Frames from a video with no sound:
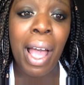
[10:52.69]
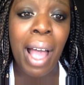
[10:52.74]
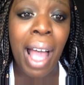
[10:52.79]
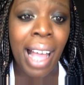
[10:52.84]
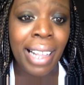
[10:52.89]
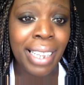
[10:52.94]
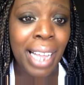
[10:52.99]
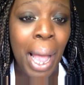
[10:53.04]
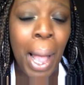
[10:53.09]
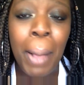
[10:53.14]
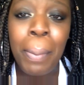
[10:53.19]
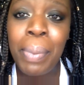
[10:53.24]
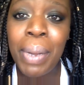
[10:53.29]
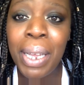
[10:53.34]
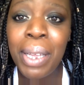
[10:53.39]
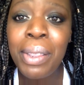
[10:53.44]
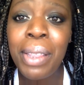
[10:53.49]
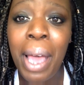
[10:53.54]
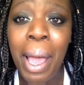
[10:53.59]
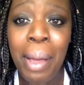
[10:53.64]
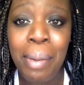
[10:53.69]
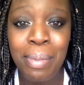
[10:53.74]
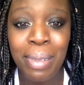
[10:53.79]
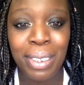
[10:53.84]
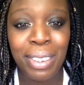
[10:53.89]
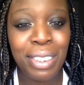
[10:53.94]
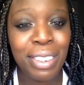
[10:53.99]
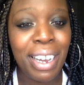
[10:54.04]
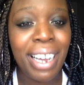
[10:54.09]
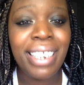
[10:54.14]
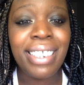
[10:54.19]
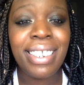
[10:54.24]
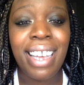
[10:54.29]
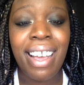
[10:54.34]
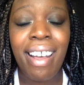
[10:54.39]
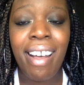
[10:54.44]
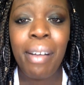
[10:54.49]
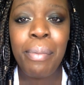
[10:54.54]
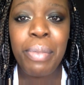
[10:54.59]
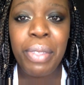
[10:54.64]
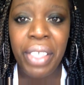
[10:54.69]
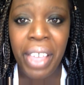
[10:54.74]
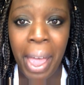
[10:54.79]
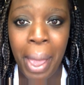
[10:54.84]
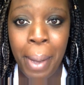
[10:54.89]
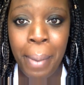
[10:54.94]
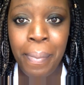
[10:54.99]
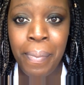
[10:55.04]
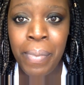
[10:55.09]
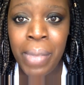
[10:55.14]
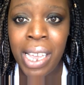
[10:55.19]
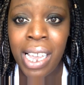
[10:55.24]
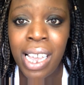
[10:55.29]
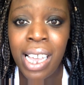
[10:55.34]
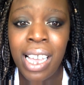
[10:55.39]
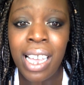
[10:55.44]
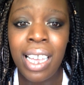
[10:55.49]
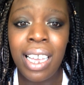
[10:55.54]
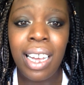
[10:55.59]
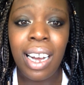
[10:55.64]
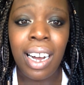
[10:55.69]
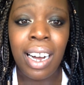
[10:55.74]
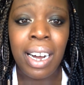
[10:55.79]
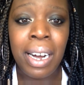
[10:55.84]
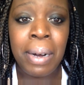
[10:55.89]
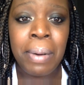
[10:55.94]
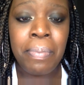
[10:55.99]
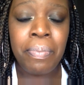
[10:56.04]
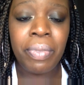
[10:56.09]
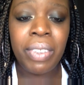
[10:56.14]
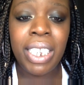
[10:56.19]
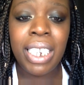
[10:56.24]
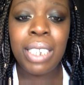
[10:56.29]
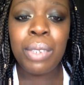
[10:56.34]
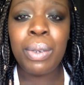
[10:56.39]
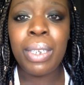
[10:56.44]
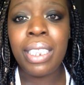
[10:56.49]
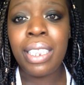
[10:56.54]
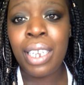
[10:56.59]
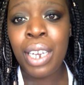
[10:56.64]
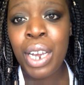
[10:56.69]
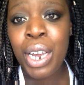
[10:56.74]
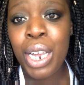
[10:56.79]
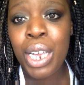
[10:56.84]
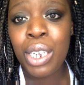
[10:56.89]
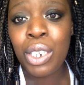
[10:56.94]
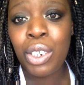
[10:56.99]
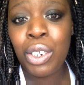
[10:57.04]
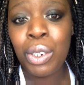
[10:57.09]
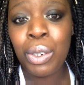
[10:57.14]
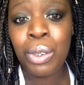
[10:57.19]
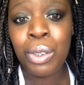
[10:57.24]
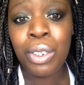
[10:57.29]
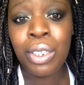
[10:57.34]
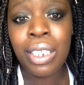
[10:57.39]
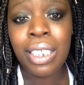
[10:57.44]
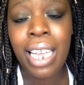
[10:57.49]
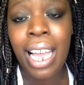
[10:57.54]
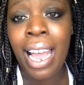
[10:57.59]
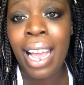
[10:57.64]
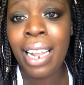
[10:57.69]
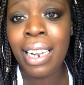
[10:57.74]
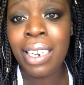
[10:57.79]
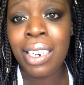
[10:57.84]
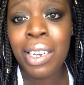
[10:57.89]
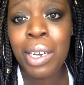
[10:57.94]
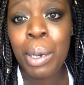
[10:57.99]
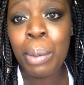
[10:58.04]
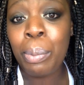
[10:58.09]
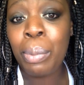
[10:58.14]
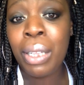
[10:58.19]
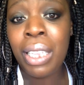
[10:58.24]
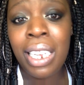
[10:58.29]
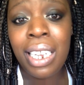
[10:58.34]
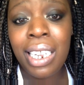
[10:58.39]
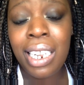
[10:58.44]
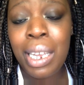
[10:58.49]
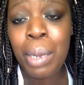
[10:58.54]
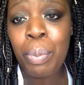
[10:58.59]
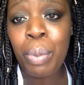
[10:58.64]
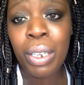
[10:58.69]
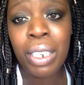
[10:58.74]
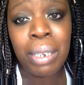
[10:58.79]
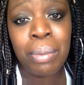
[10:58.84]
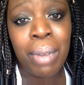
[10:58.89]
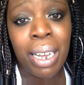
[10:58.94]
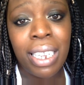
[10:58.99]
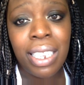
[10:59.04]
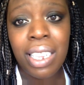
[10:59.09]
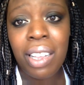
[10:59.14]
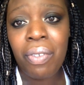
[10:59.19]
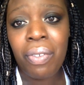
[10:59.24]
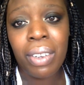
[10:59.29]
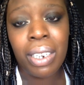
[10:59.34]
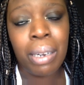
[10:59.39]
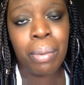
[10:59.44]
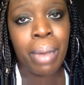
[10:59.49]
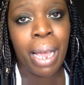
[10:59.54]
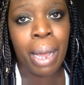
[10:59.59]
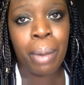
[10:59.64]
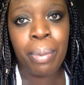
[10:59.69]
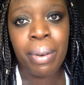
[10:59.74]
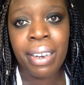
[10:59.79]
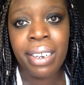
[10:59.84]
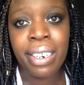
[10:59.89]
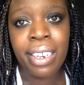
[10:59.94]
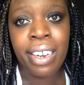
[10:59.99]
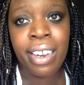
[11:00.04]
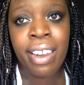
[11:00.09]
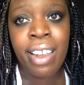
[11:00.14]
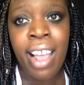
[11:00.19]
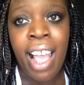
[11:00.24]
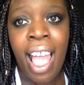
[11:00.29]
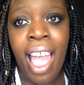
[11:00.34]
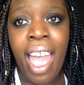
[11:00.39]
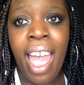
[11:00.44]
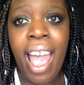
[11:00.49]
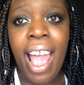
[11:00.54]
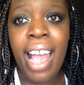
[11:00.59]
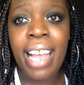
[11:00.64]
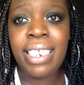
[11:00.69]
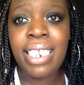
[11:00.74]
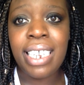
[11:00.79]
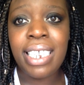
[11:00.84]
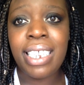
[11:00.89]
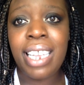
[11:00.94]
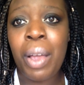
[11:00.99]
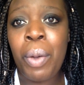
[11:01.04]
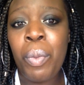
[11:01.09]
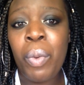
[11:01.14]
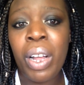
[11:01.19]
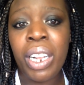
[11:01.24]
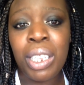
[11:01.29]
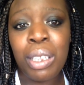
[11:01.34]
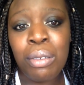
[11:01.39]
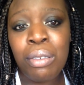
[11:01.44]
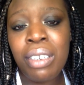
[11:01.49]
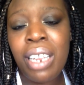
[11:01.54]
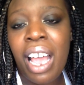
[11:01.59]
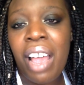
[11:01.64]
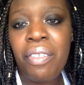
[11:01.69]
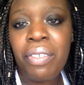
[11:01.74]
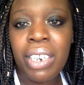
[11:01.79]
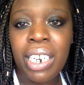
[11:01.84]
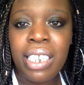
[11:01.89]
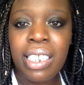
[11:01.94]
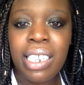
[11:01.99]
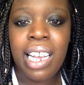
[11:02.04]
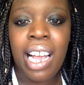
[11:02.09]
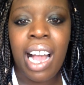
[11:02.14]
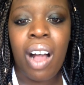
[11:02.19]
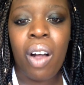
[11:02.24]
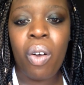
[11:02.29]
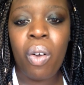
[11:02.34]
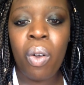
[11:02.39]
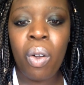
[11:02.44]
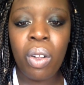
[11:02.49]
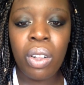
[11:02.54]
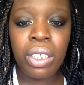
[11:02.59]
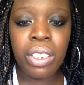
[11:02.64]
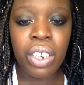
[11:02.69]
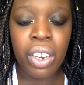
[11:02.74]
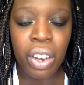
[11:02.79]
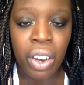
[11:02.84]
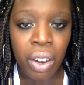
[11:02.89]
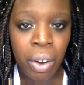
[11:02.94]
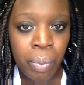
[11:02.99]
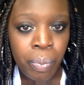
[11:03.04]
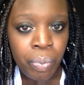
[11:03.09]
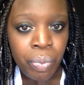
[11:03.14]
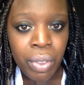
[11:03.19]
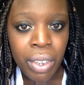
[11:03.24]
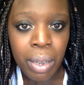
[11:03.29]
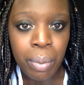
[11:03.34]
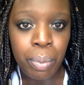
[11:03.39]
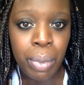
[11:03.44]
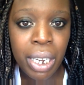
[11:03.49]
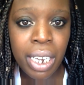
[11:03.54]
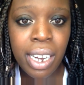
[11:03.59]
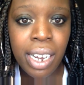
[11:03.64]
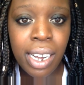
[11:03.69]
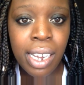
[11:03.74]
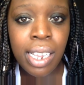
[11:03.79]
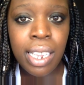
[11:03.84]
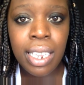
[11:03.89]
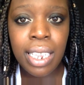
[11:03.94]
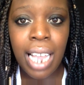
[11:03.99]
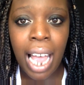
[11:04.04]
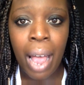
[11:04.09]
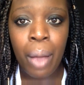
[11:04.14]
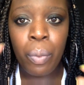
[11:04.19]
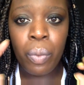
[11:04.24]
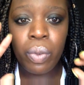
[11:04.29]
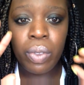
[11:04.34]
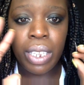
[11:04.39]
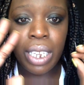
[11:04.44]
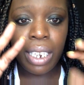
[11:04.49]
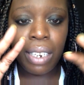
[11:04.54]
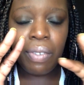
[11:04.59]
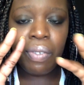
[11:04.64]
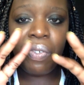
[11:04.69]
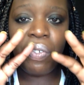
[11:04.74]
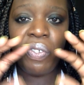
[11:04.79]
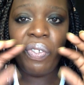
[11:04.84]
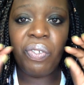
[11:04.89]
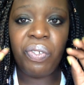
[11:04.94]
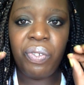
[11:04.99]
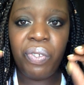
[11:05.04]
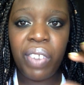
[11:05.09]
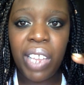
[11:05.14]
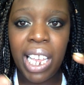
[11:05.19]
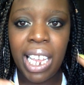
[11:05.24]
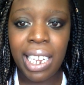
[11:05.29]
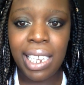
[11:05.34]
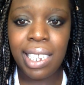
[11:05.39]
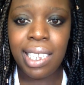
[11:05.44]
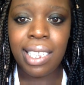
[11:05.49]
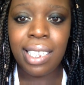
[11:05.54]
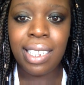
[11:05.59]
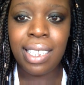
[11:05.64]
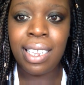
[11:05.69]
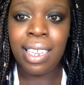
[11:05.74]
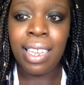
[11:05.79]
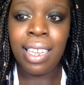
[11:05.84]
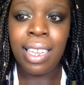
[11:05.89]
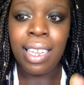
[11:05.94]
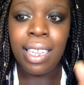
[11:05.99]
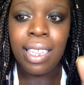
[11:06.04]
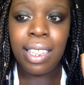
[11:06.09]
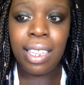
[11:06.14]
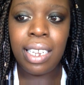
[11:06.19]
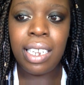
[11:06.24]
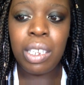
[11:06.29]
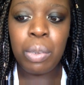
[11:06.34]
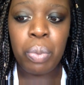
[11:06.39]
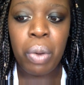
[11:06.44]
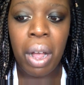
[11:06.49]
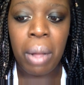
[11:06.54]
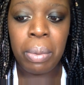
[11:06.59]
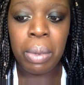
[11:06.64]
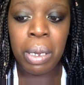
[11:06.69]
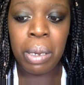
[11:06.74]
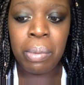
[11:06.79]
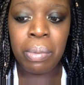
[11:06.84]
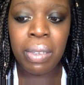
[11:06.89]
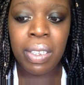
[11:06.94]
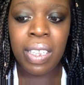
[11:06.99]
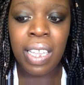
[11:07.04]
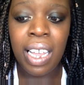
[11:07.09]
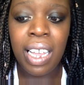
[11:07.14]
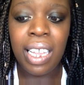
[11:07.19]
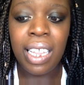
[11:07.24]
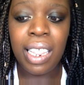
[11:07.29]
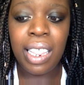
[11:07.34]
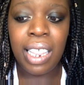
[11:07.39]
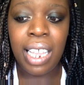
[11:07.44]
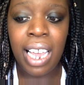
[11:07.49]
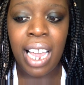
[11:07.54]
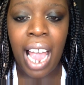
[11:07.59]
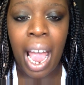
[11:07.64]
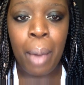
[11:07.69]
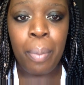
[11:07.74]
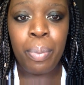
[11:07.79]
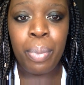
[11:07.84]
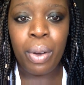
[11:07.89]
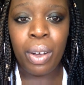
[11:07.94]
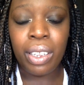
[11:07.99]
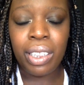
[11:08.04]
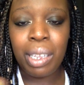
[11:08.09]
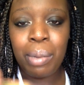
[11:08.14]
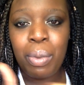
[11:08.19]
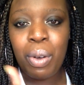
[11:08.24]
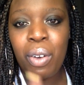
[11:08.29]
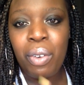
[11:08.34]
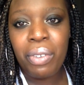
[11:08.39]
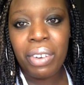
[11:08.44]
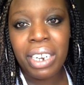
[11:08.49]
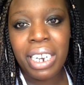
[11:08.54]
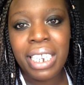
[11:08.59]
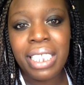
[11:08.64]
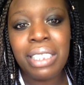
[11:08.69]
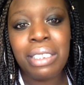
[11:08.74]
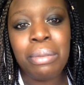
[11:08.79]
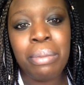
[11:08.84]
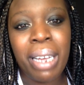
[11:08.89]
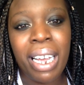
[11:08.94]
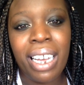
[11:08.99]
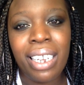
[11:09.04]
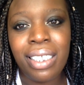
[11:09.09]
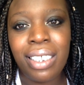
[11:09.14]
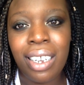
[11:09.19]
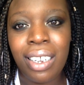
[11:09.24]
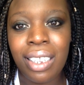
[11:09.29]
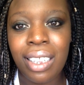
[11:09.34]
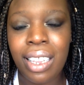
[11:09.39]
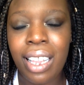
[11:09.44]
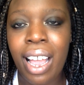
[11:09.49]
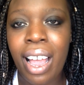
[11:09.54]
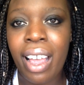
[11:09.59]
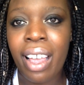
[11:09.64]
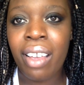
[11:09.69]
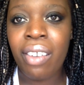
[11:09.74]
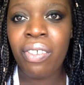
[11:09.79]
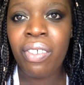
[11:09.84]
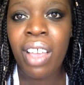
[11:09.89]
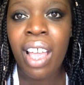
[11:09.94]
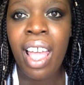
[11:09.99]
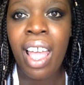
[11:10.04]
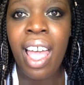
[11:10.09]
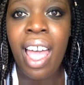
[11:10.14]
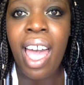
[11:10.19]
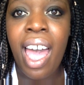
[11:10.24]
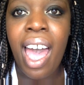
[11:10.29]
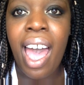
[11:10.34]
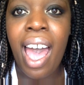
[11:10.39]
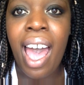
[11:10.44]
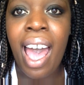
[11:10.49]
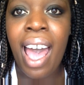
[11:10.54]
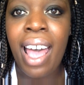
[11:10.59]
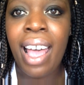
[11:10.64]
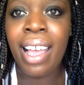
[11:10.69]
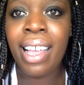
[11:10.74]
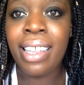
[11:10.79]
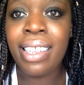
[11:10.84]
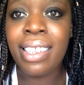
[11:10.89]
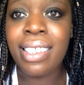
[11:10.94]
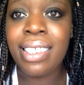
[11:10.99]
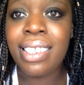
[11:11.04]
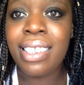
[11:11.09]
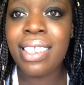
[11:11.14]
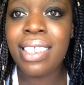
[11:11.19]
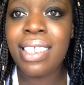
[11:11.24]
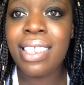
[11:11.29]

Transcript: and helping them, trying to help them deal with their issues, and completely putting myself on the back burner. And as I went through life and got older, because I didn't face these problems, I brought them over into my adult life. And